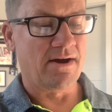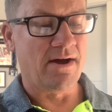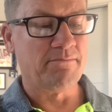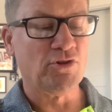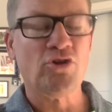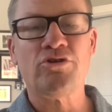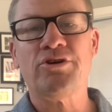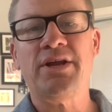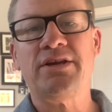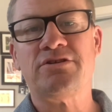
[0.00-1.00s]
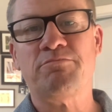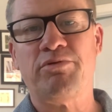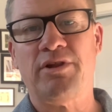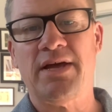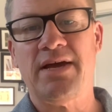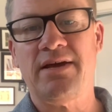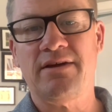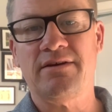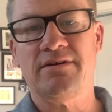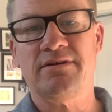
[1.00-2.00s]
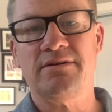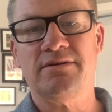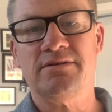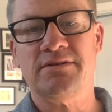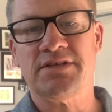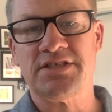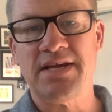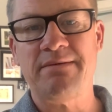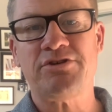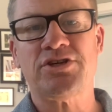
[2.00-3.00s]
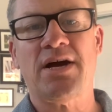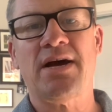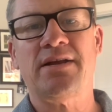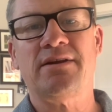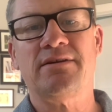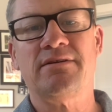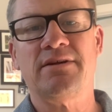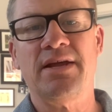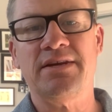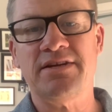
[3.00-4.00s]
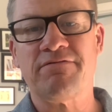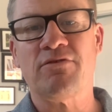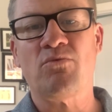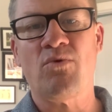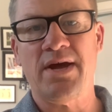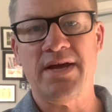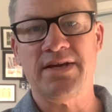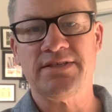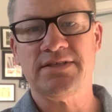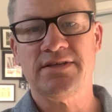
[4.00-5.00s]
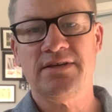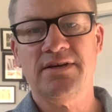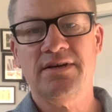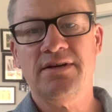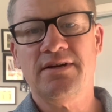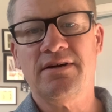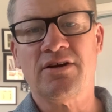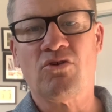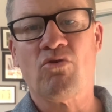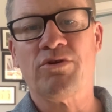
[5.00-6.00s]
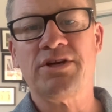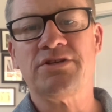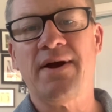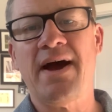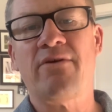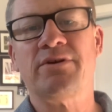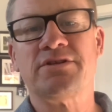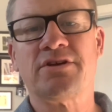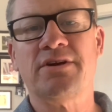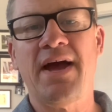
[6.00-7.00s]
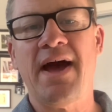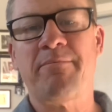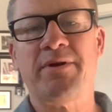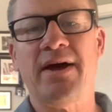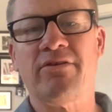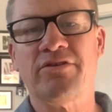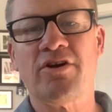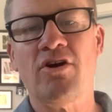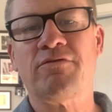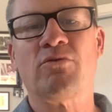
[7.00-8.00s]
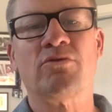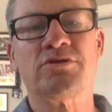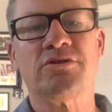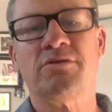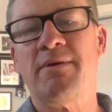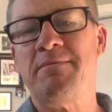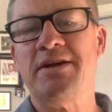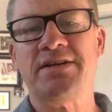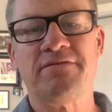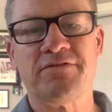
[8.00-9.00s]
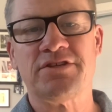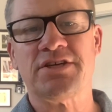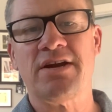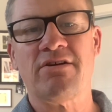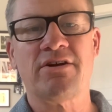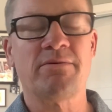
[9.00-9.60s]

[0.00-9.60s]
I'm learning to play the same shot in different ways according to how it's going to happen out on the golf course. So there may be a different scenario.